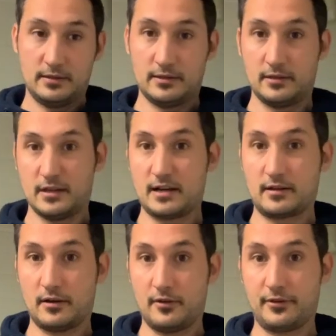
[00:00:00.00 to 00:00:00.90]

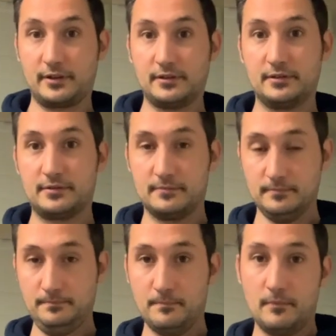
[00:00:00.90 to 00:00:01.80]
Like a lot of things
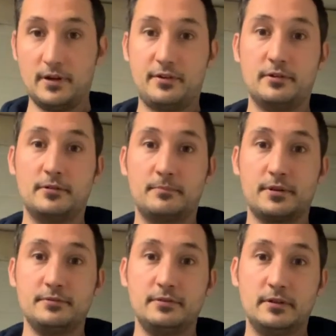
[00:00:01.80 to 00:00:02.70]
with
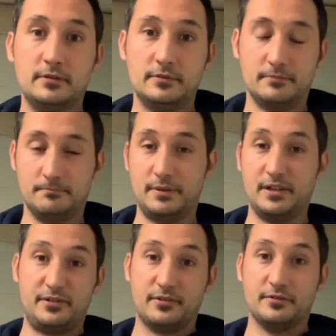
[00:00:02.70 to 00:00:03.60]
homebrew,
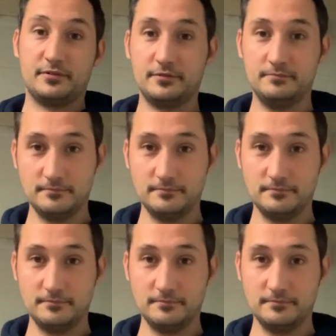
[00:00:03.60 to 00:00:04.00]
patience,